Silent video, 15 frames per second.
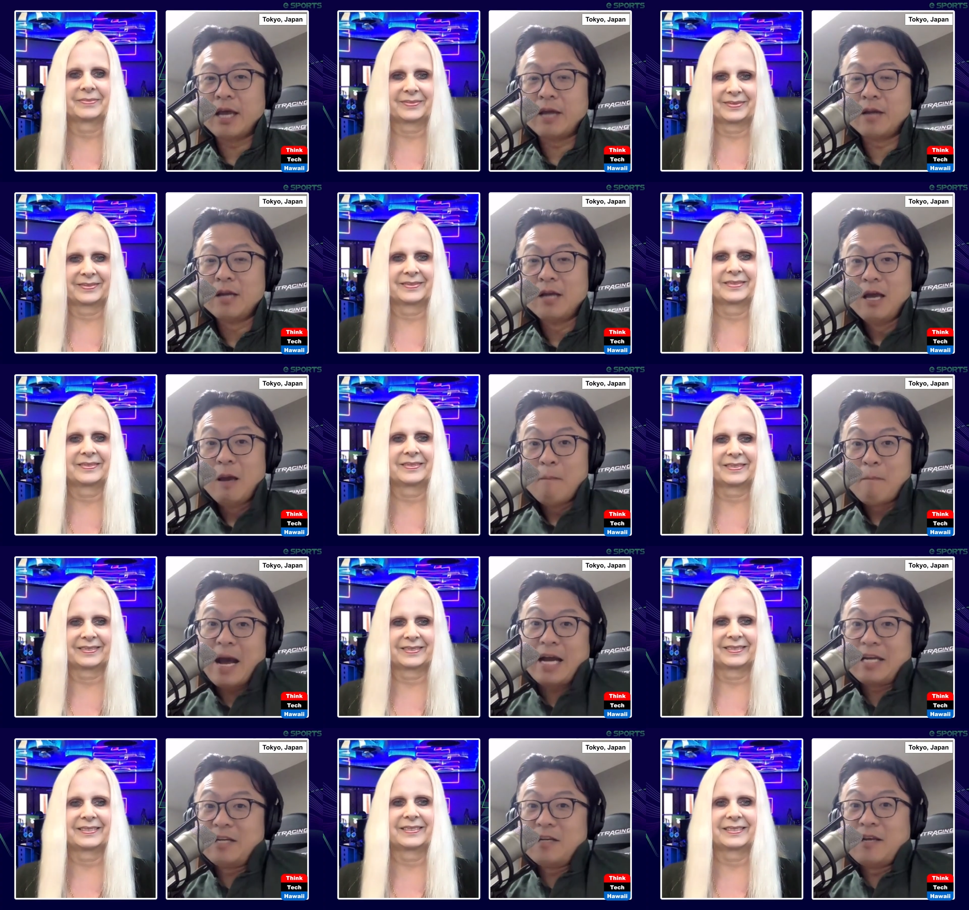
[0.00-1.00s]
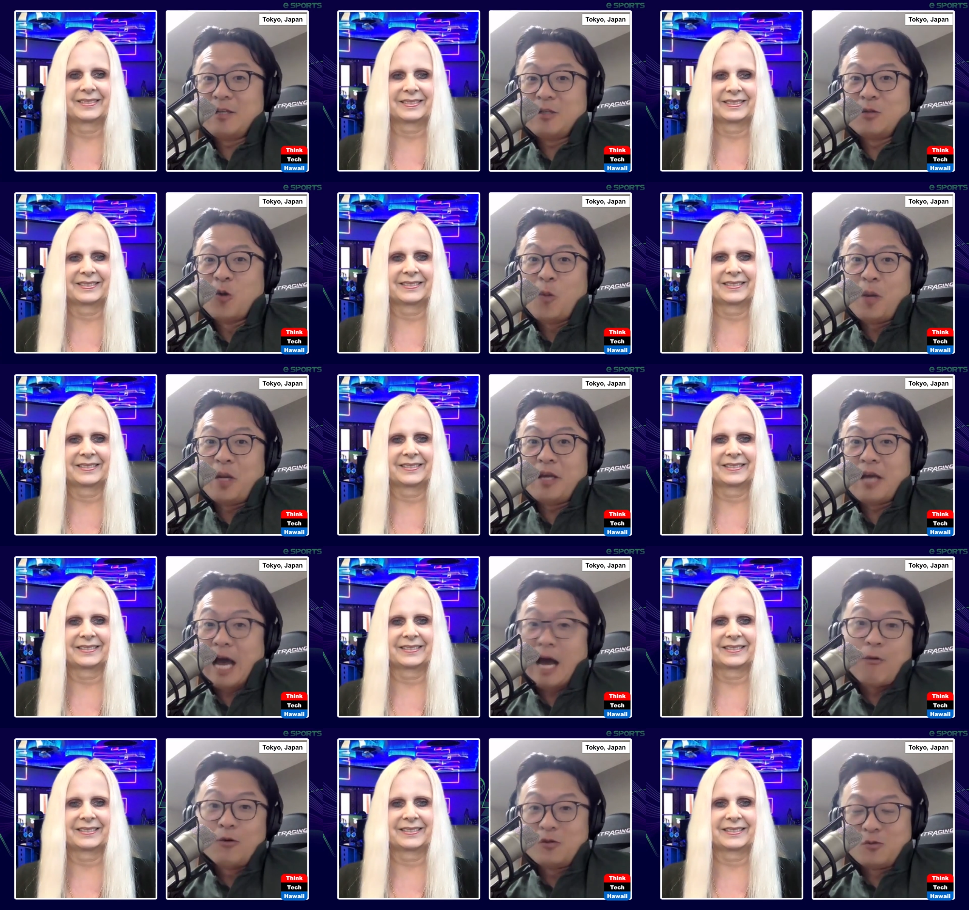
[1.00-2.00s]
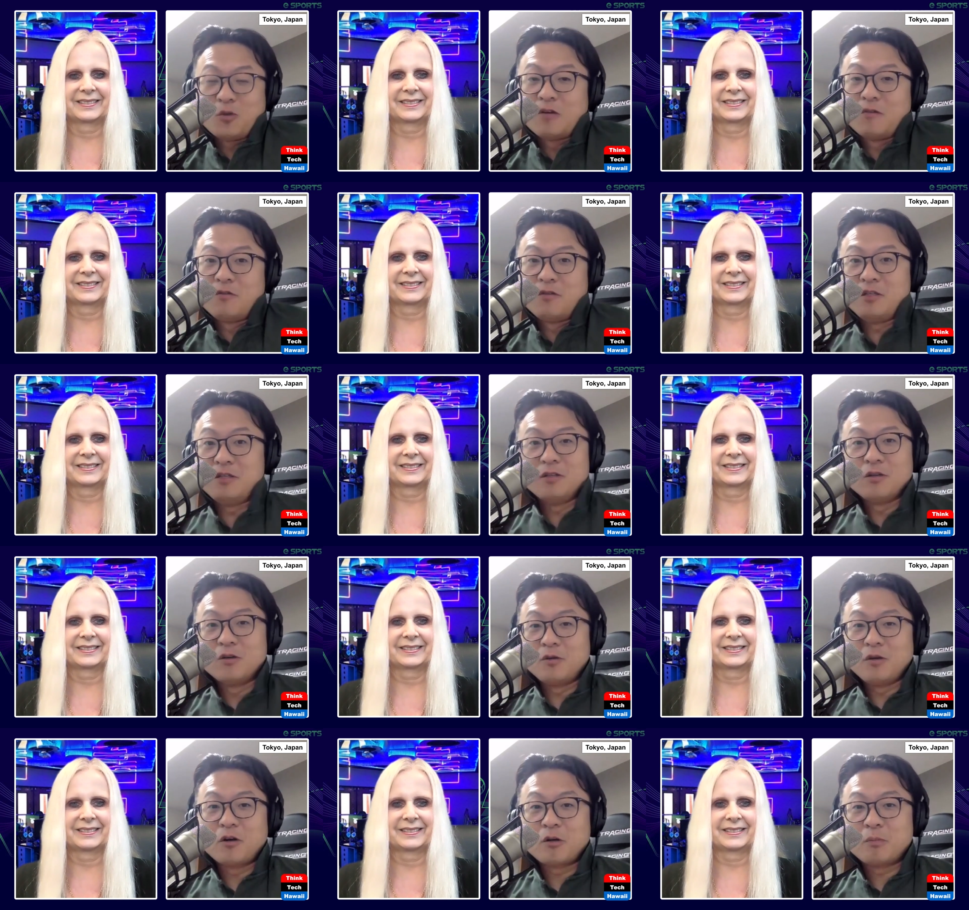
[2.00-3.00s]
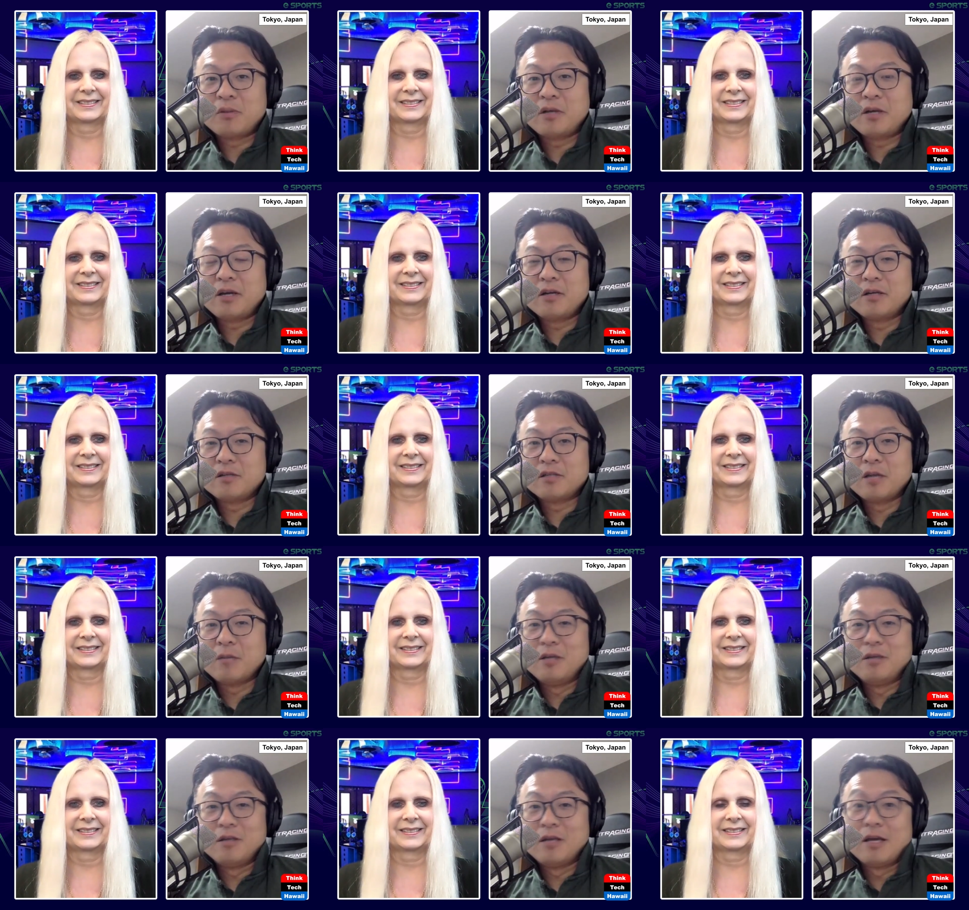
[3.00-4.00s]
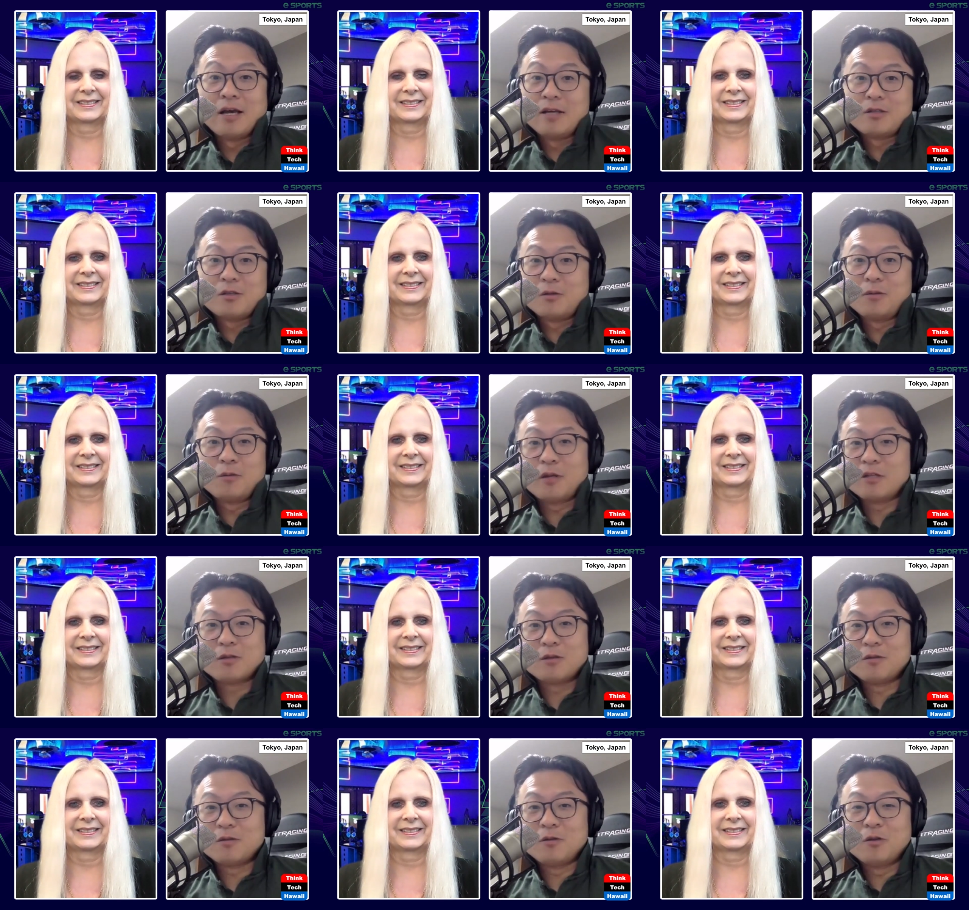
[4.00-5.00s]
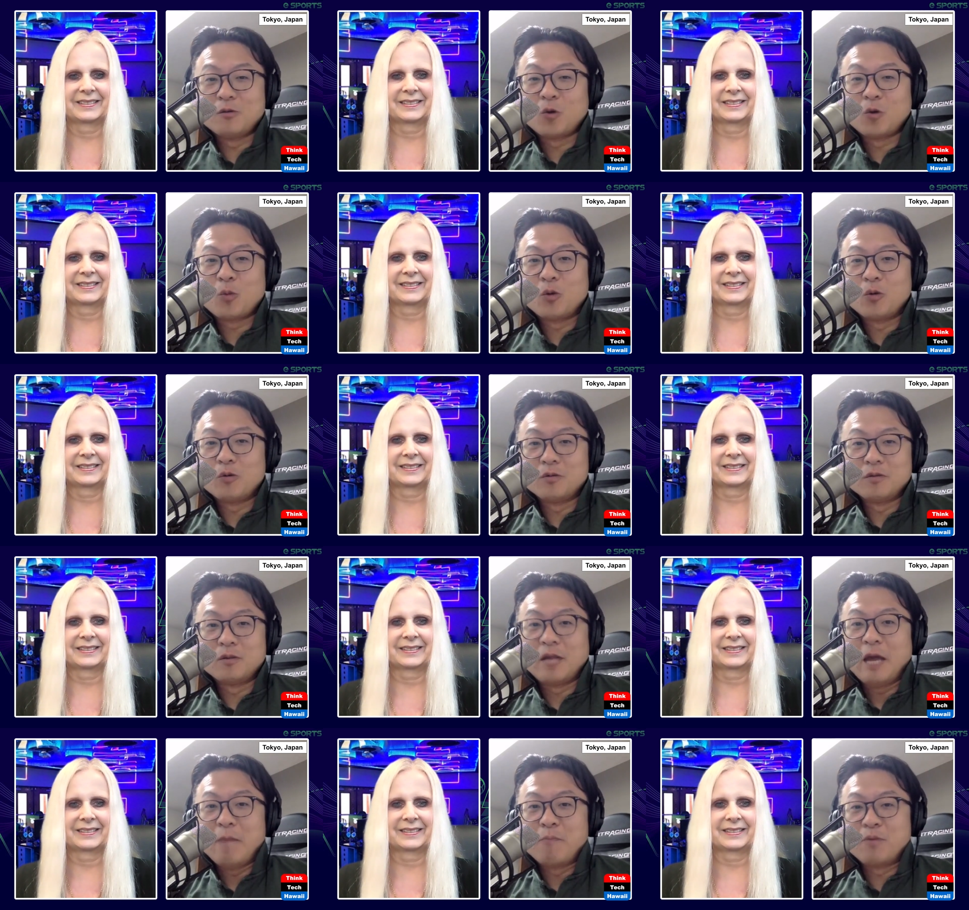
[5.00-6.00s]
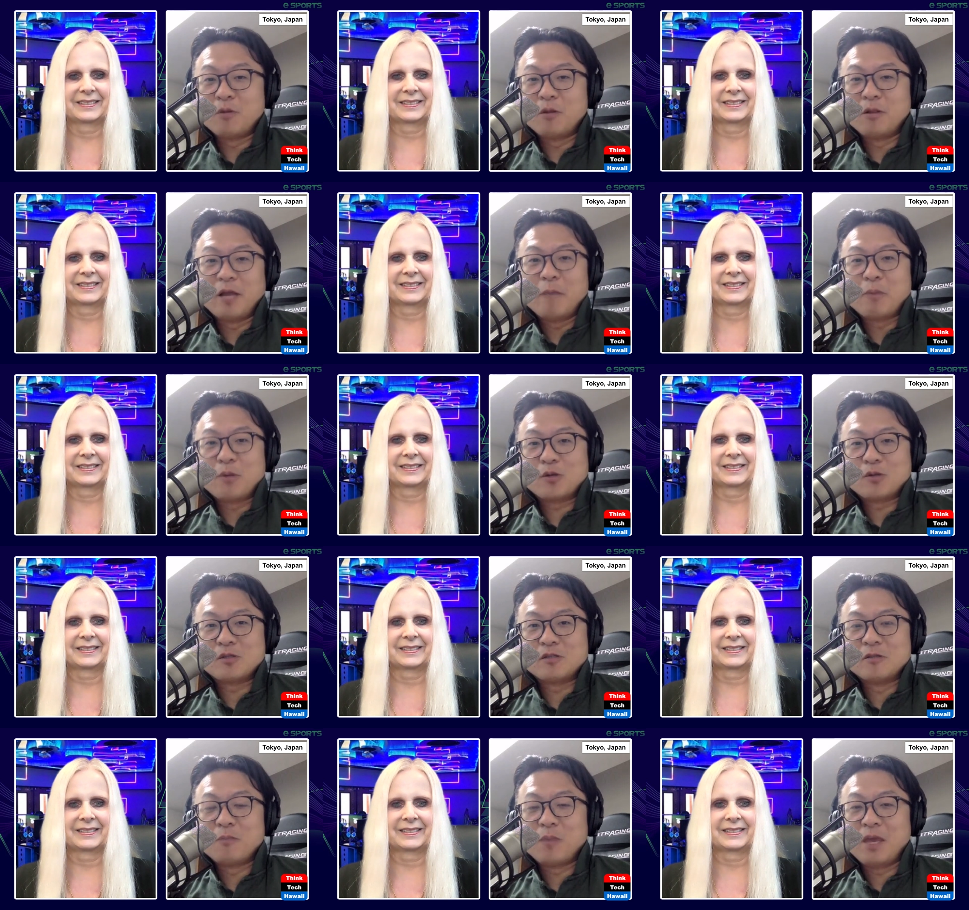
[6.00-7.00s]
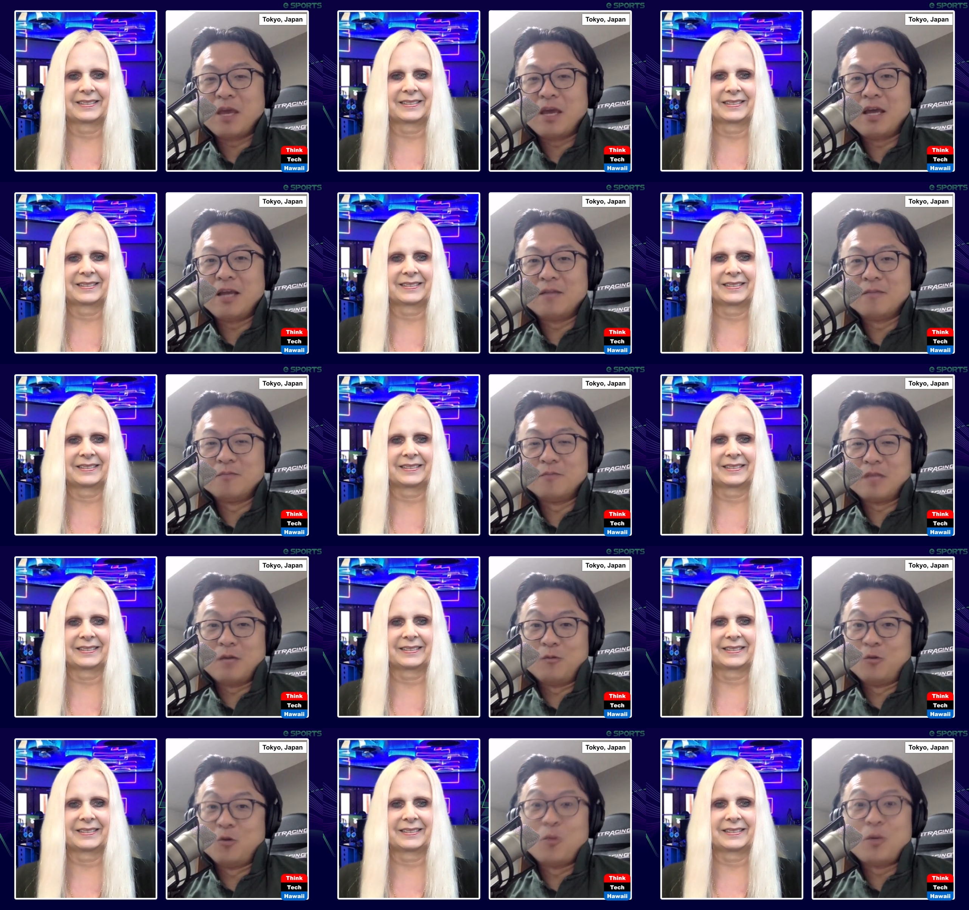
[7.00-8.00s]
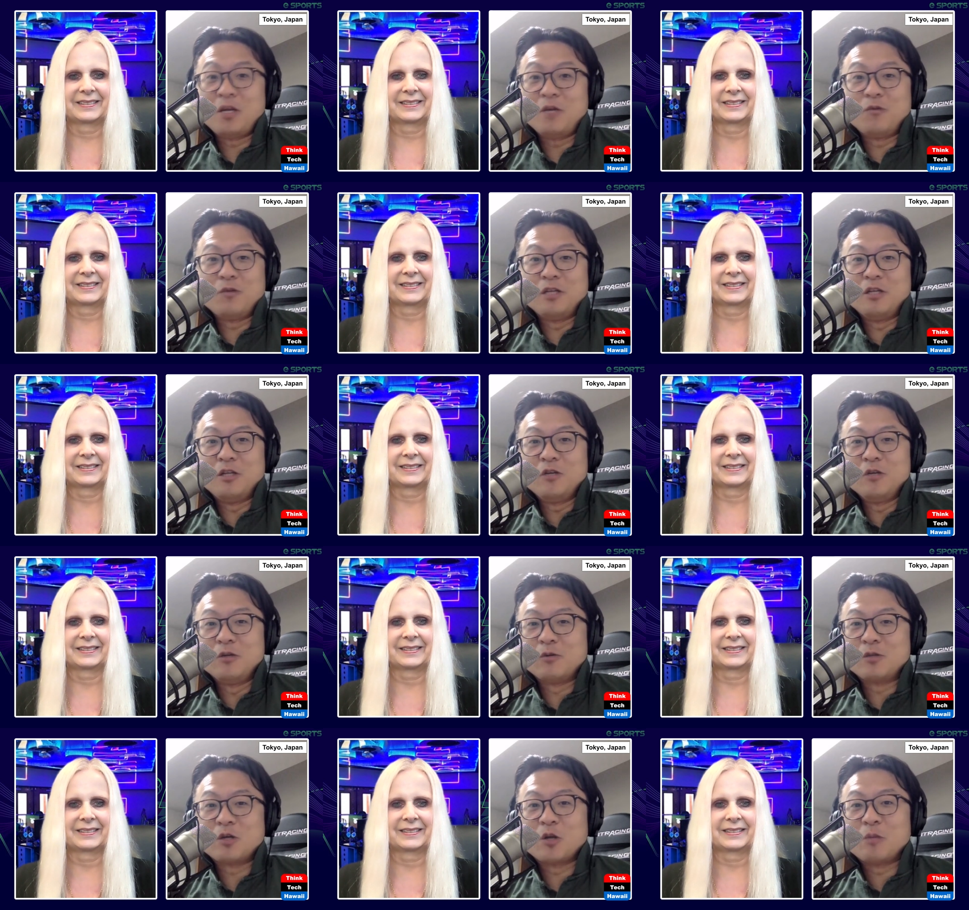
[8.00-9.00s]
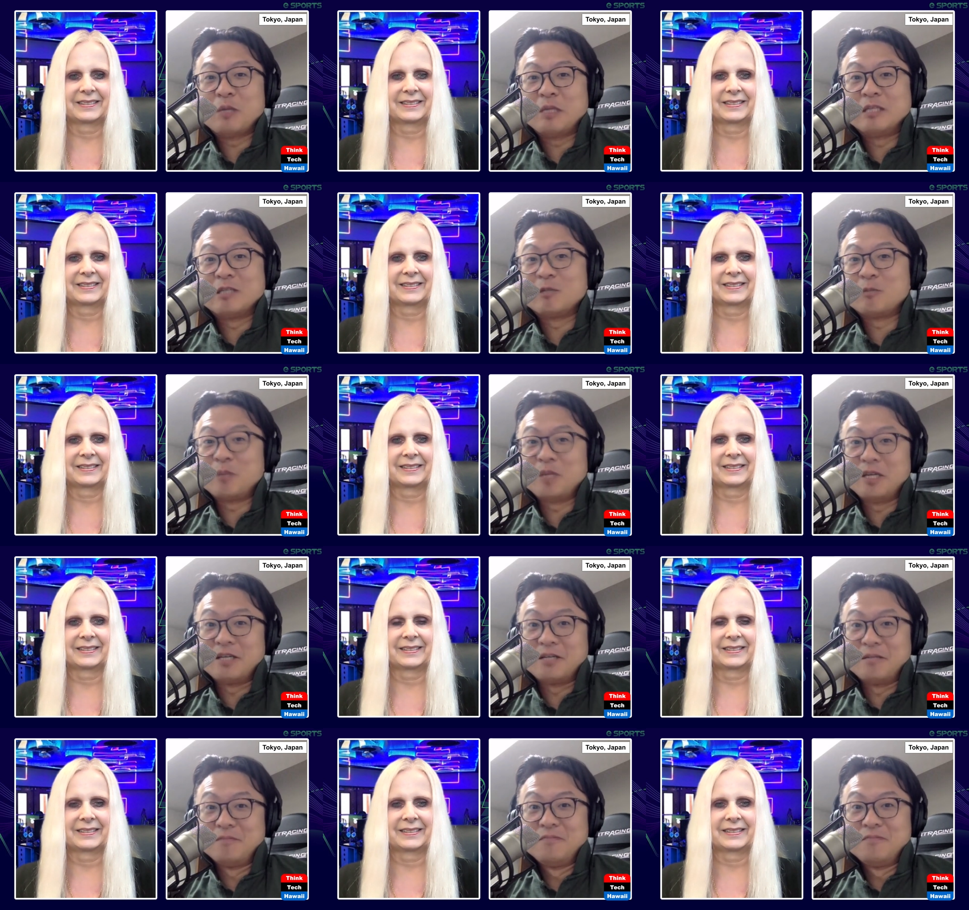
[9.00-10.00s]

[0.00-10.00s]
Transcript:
Speaker 1: And back in the days, I was one of the, you know, younger players, I mean, as a you know, normal layperson, and nobody really knew it was going to be this big.